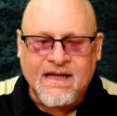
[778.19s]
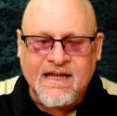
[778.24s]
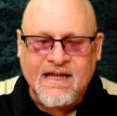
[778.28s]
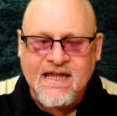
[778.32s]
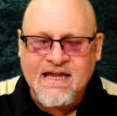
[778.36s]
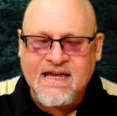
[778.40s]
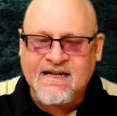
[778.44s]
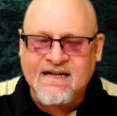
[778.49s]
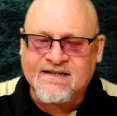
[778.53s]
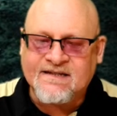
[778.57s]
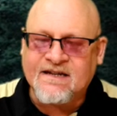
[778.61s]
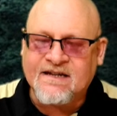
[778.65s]

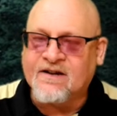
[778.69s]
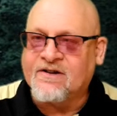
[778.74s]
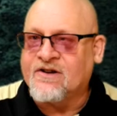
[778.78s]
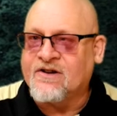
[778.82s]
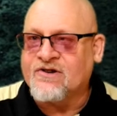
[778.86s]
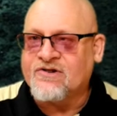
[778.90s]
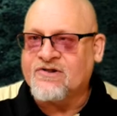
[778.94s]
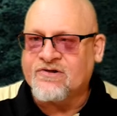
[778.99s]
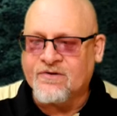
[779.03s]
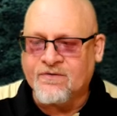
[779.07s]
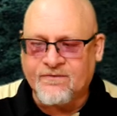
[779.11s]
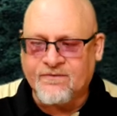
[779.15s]
he gets an
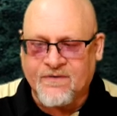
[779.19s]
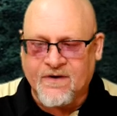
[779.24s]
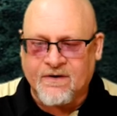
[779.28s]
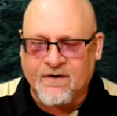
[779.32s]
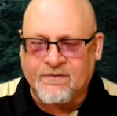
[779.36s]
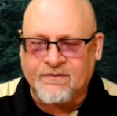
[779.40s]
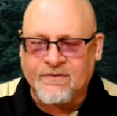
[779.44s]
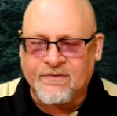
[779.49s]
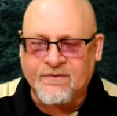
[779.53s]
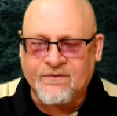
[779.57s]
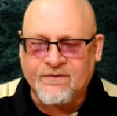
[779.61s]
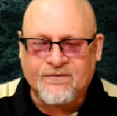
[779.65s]
additional
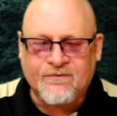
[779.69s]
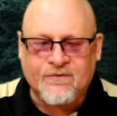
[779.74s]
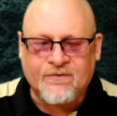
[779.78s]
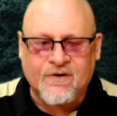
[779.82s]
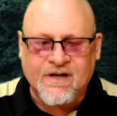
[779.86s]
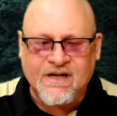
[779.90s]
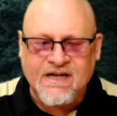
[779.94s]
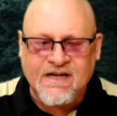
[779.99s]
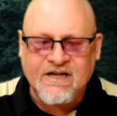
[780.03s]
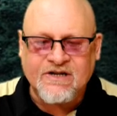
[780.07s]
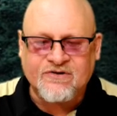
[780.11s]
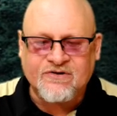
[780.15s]
vote
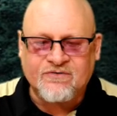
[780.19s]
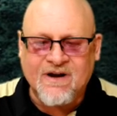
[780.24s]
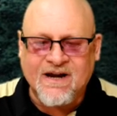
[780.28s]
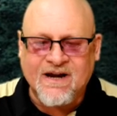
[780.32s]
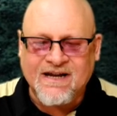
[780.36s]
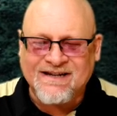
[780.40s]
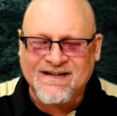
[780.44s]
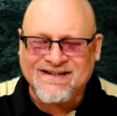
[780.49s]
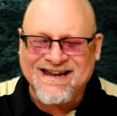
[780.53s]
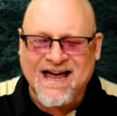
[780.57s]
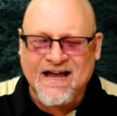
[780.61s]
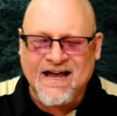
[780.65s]
for each
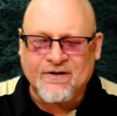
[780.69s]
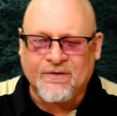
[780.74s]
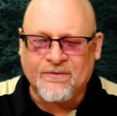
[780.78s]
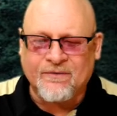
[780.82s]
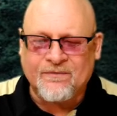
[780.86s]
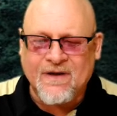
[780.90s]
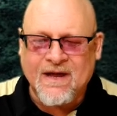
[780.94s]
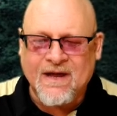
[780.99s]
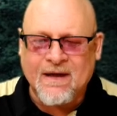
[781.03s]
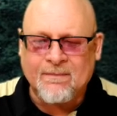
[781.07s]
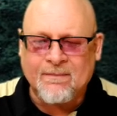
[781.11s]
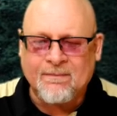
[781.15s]
ready
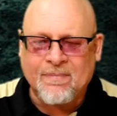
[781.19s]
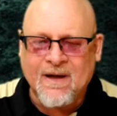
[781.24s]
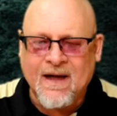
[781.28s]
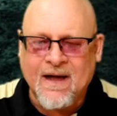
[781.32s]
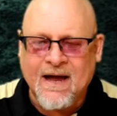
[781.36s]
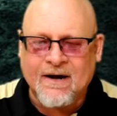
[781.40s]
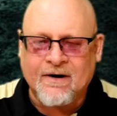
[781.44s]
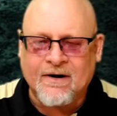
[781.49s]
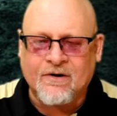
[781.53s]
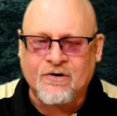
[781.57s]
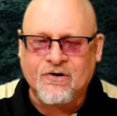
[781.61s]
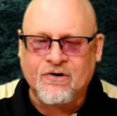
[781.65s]
title
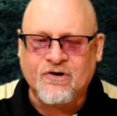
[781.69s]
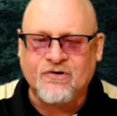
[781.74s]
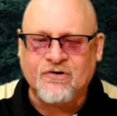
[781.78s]
vampire